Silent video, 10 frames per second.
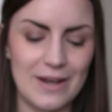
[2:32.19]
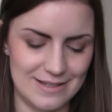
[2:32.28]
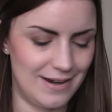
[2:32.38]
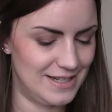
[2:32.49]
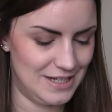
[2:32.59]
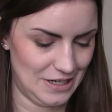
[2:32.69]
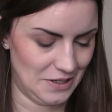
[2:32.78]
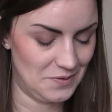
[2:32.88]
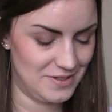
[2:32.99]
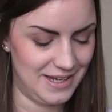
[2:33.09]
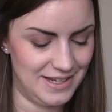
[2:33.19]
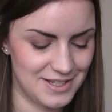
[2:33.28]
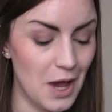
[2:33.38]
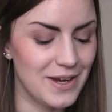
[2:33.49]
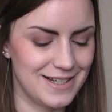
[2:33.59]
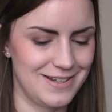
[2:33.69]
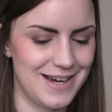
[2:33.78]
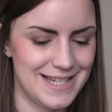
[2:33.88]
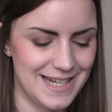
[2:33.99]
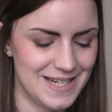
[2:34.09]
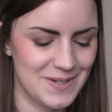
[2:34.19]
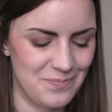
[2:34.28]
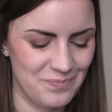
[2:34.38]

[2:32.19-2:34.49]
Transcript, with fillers: excited to use these, so excited.